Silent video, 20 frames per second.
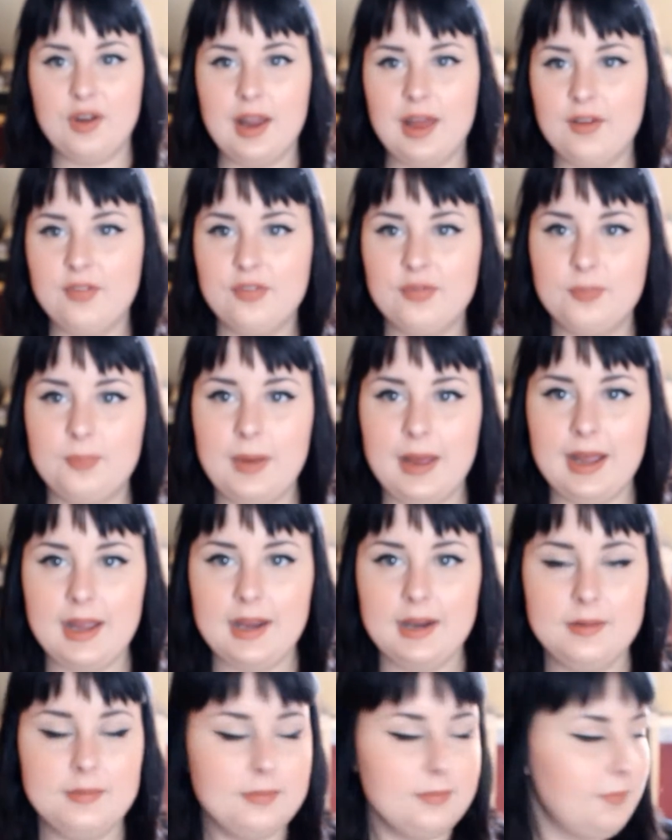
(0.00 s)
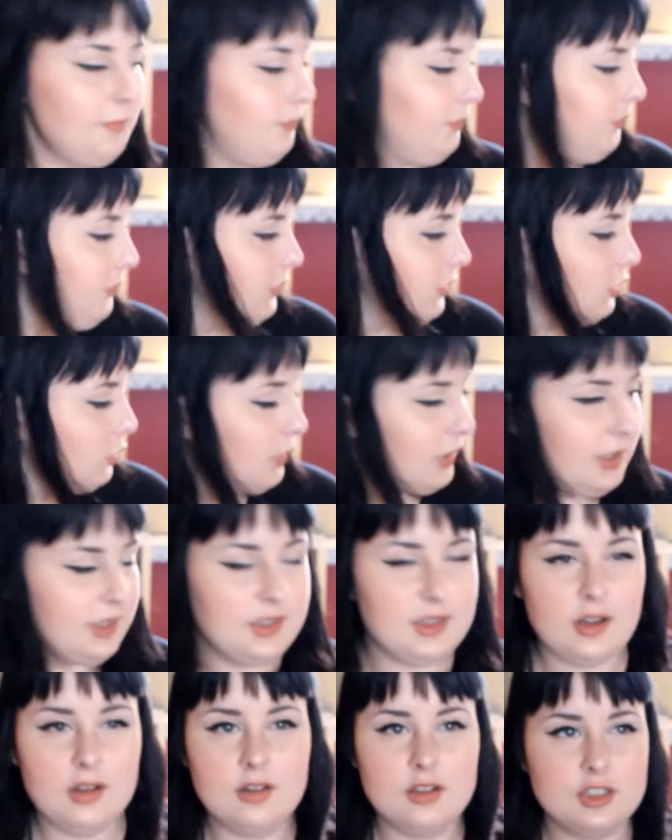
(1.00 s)
would have paid
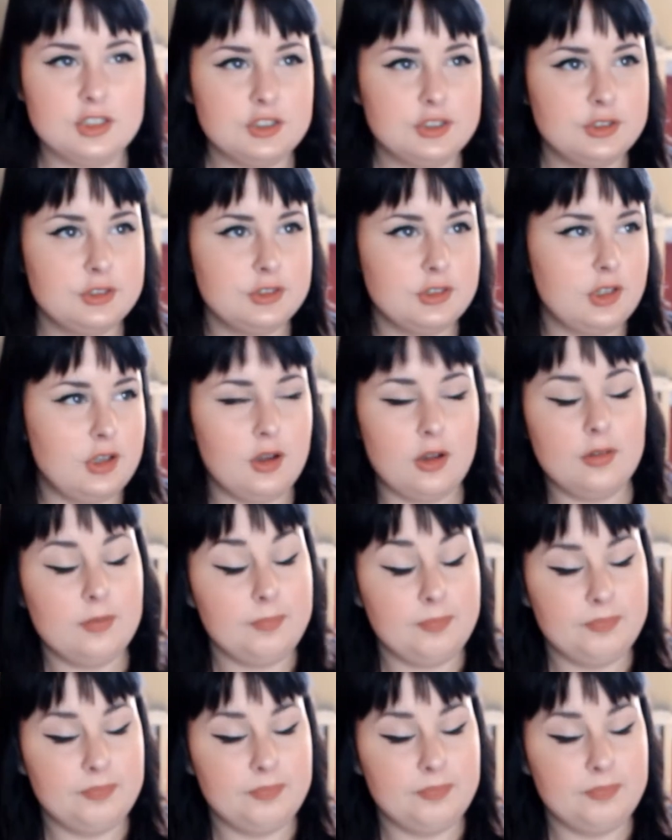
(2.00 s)
$20 uh,